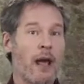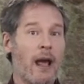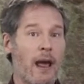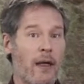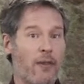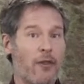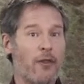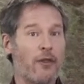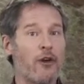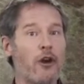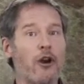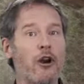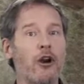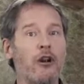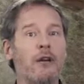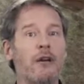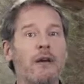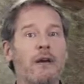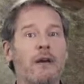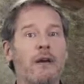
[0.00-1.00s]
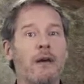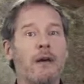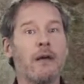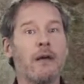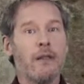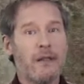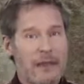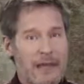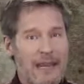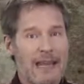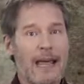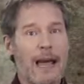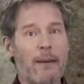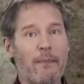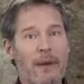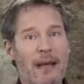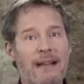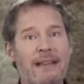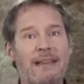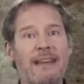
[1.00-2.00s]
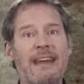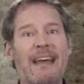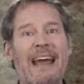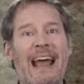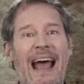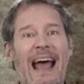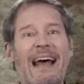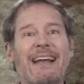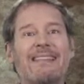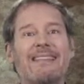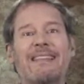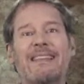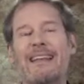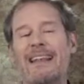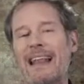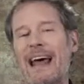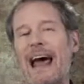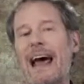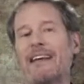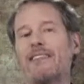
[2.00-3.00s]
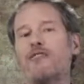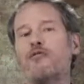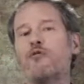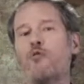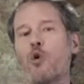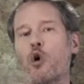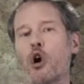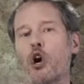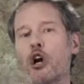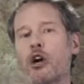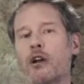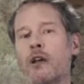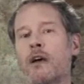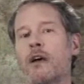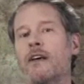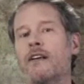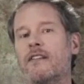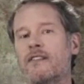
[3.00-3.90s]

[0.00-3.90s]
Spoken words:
And third, Cidiamete has the last word,